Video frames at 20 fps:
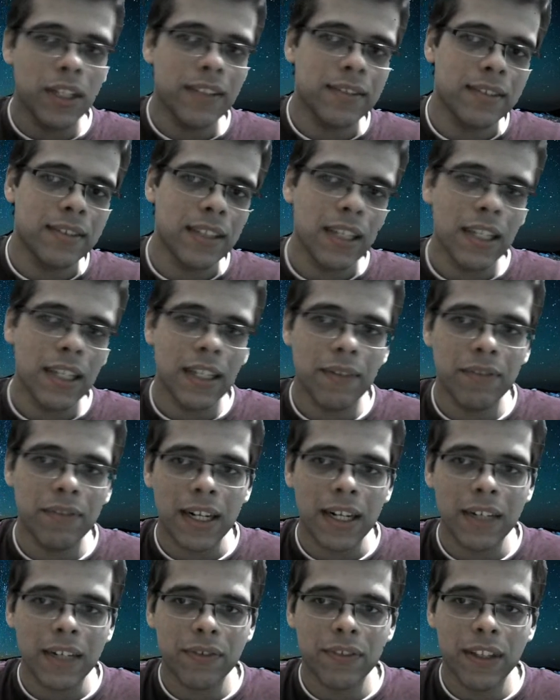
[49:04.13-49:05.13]
see if
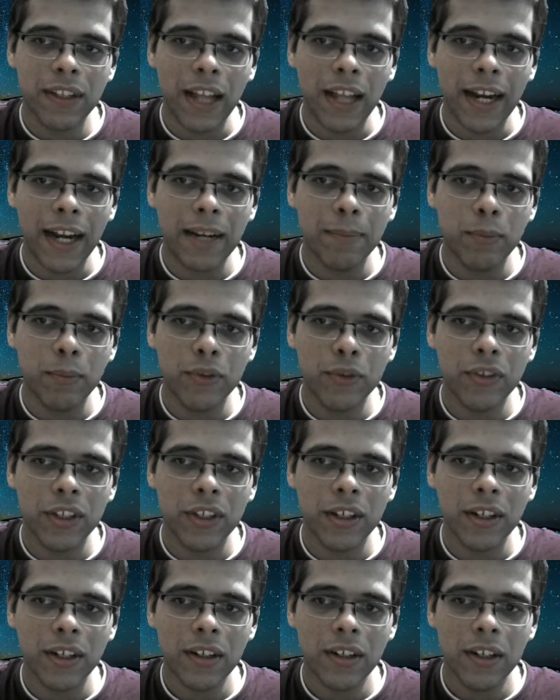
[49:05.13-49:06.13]
the knight moves
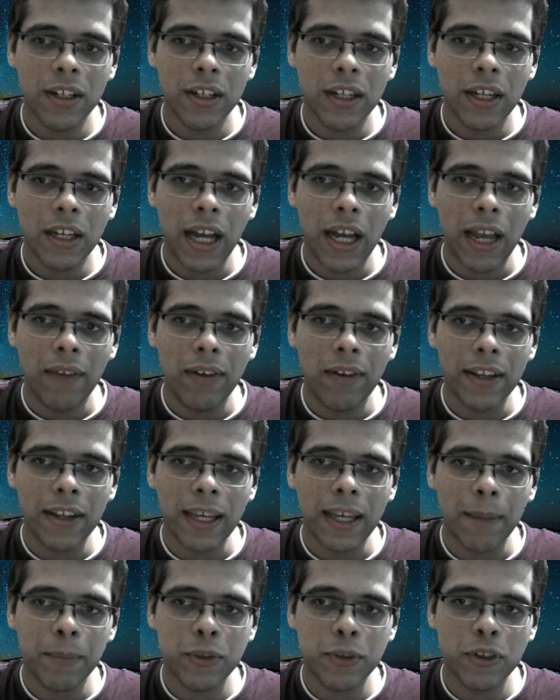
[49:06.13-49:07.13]
here, I will
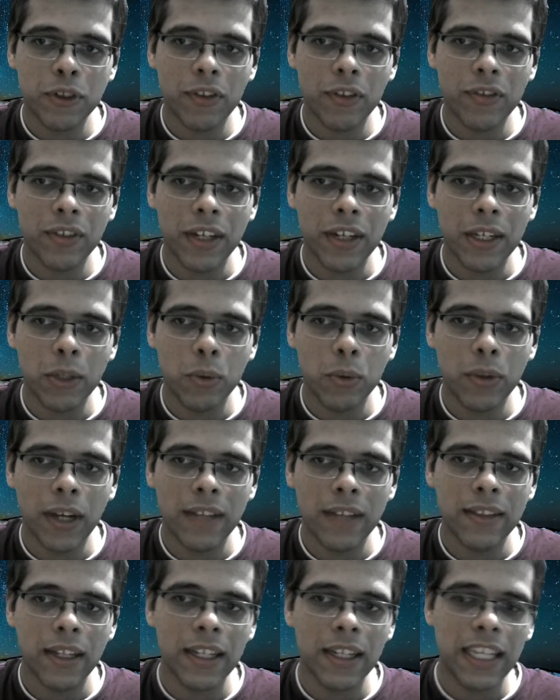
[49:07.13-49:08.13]
capture on c2
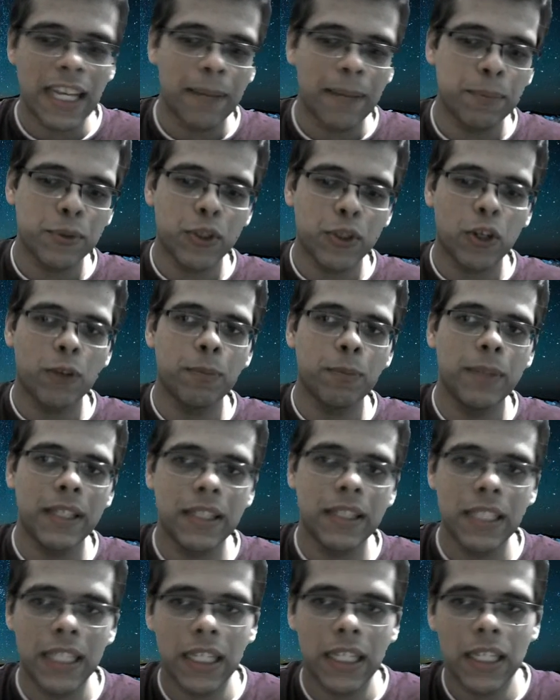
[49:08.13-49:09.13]
and then capture on
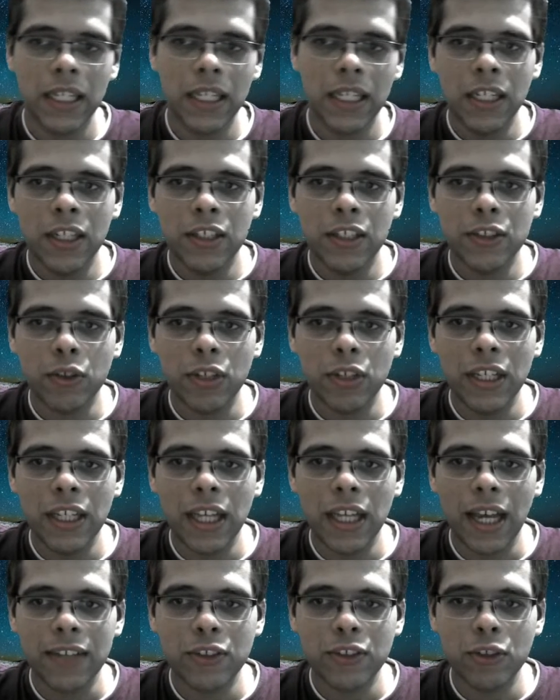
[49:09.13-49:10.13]
b3. So he
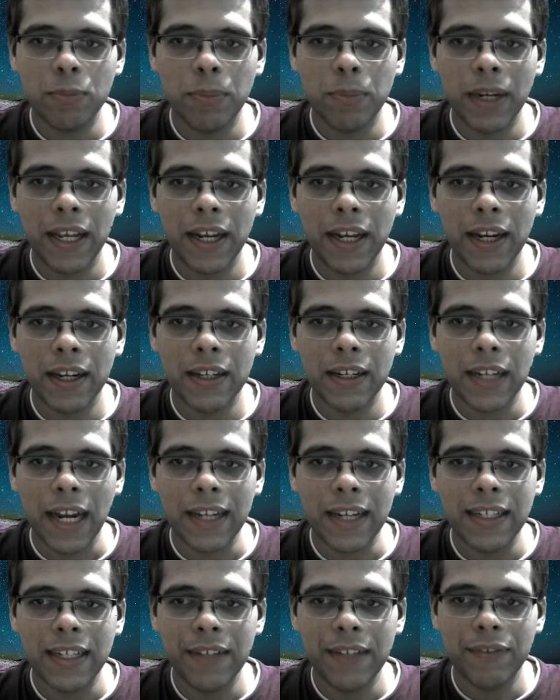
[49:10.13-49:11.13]
has to play
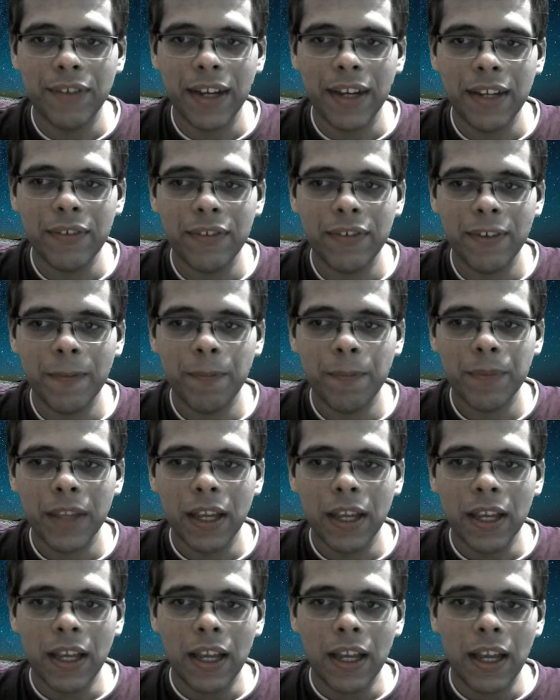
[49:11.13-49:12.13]
knight d5,
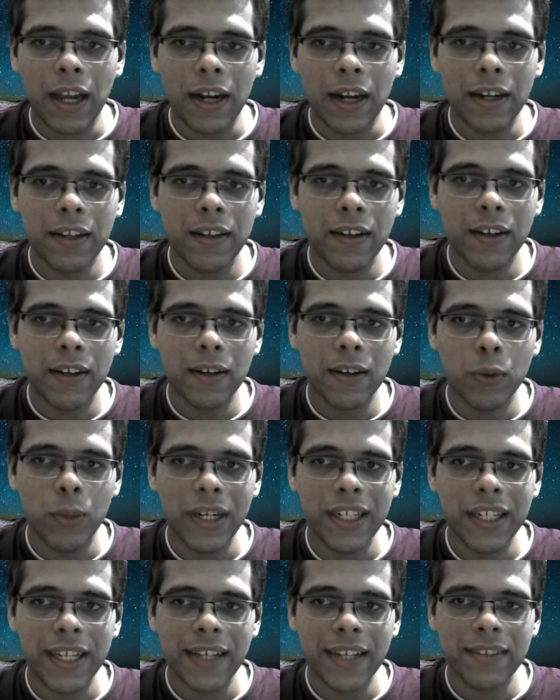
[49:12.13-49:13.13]
and here queen
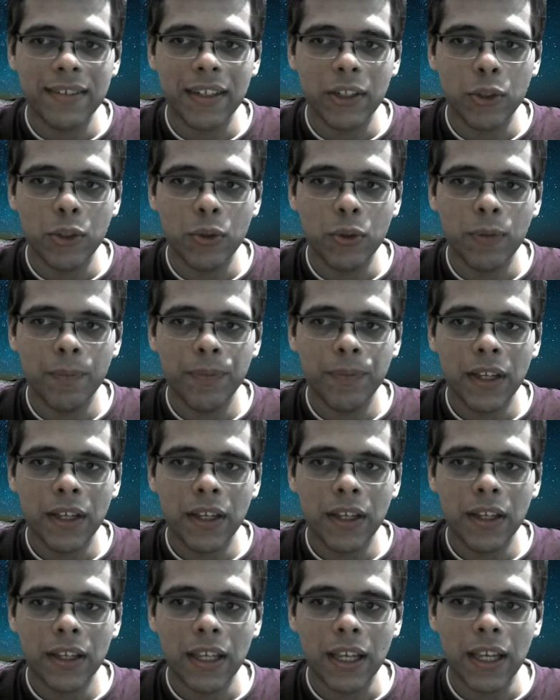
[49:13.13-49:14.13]
takes c2,
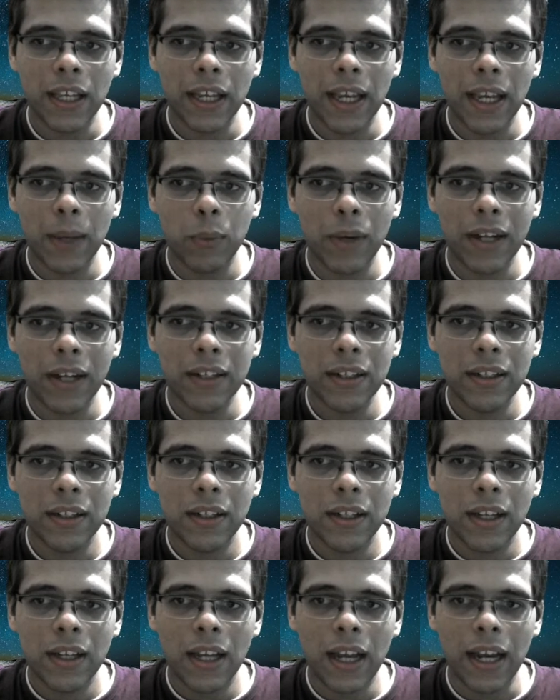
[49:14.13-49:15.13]
king a1,
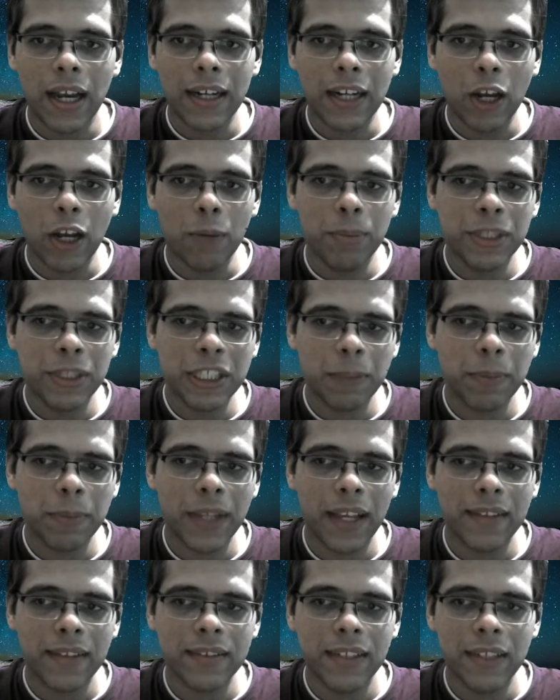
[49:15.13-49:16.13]
and now bishop
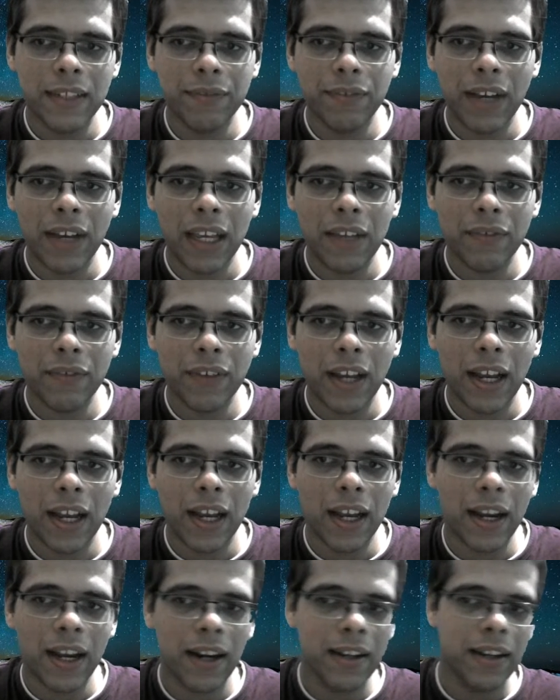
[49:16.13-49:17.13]
takes d5,
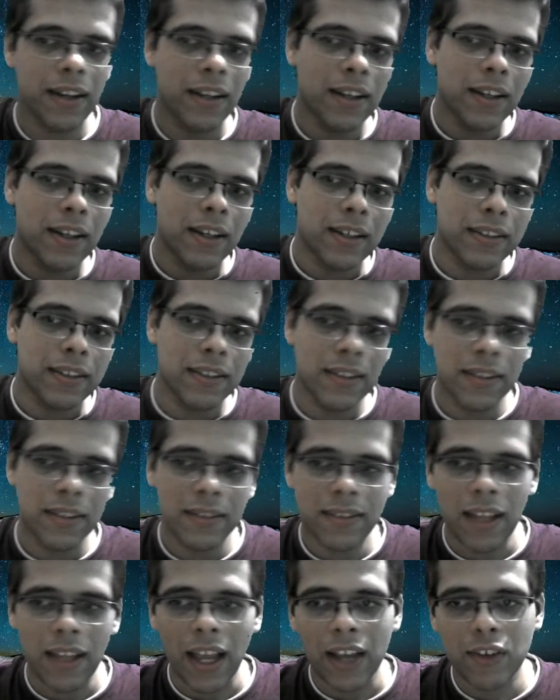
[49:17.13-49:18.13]
and this is
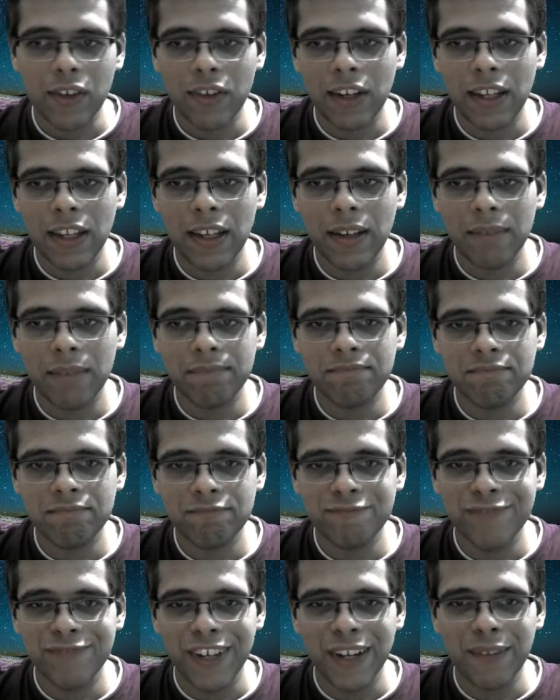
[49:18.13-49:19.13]
actually
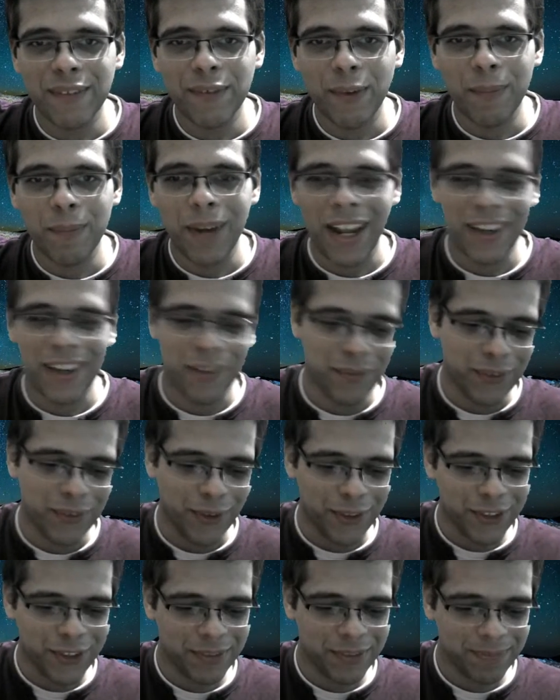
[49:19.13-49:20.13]
winning for black, of
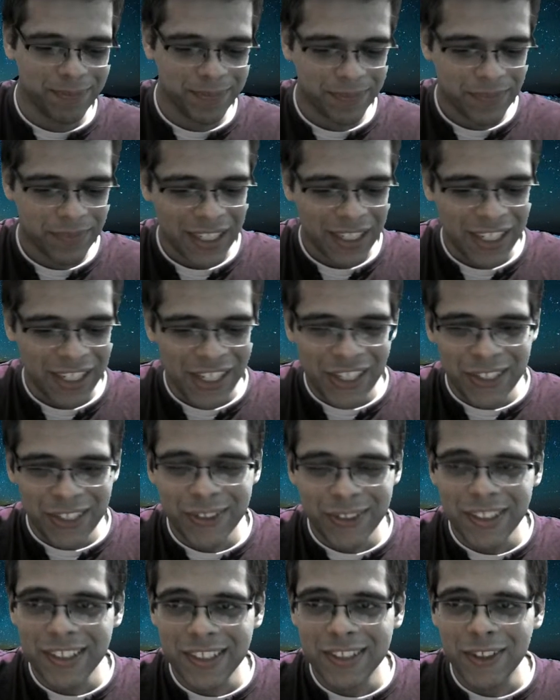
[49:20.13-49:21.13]
course. So
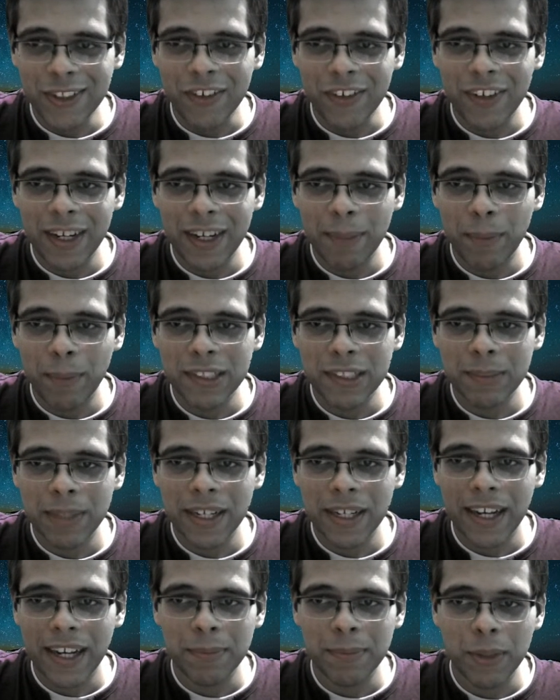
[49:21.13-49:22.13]
this is not really possible,
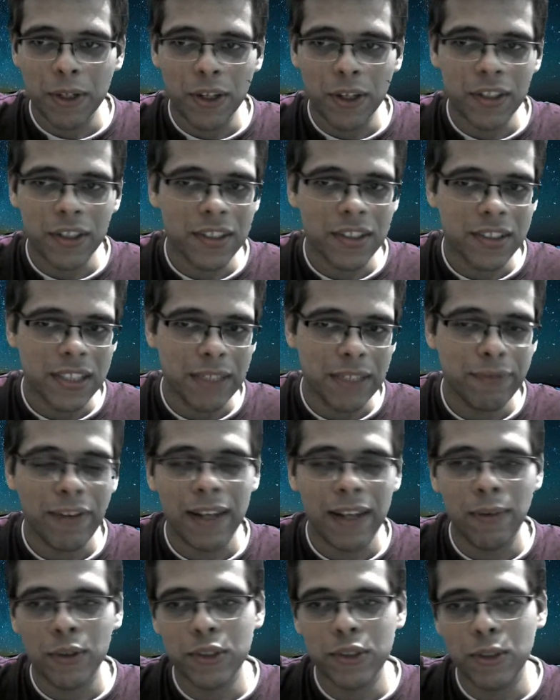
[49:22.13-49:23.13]
guys, because the c
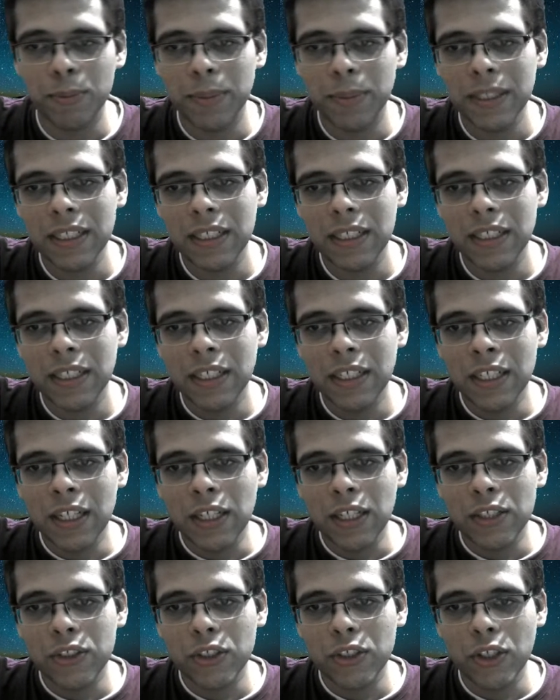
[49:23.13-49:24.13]
file was open.
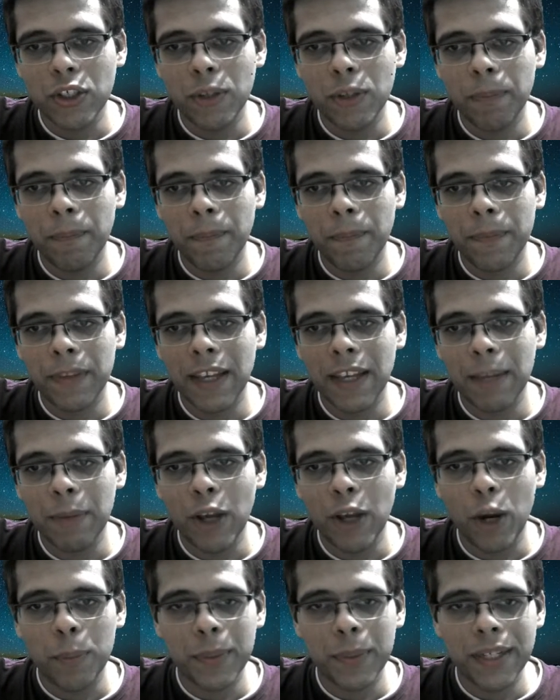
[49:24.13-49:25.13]
So here my
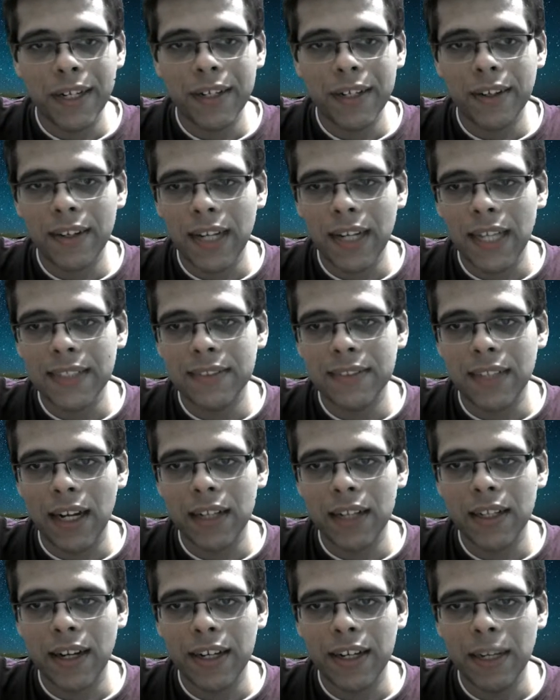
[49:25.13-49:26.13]
opponent realized that,
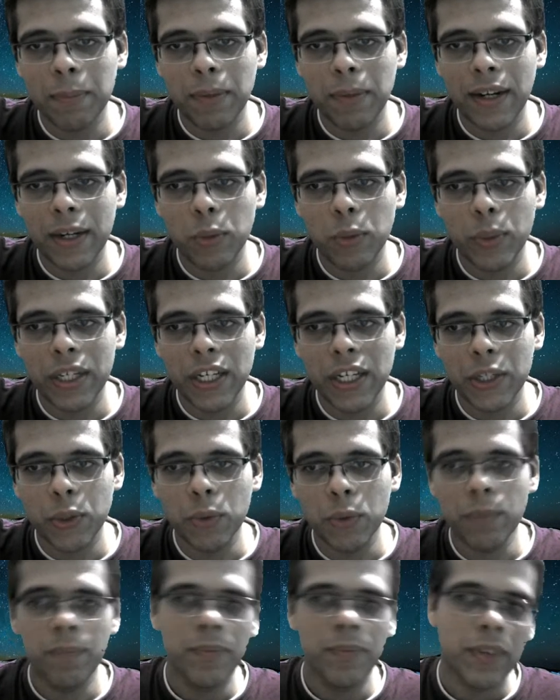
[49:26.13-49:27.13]
and he played queen
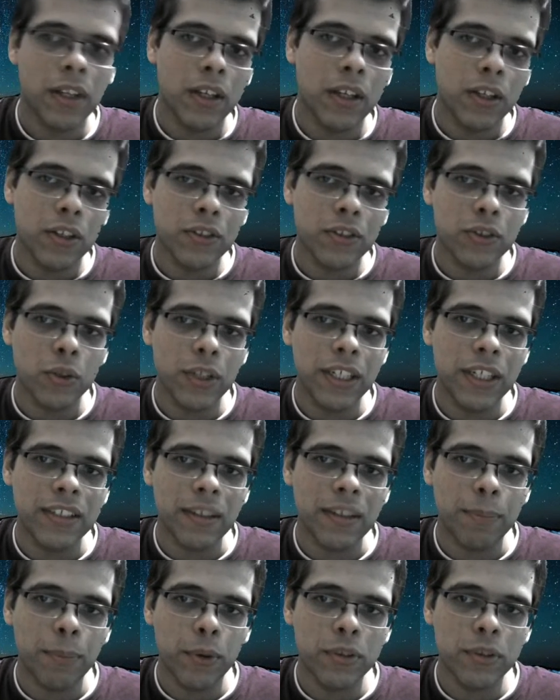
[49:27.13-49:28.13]
e2. So he
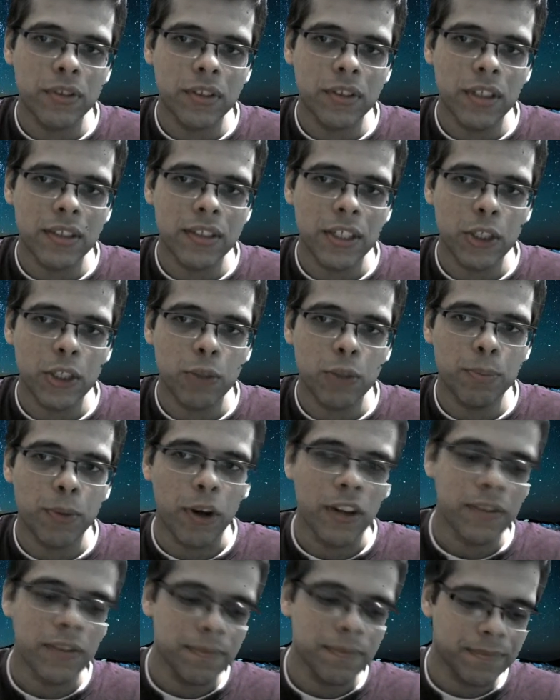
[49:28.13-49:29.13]
supports the c2 pawn.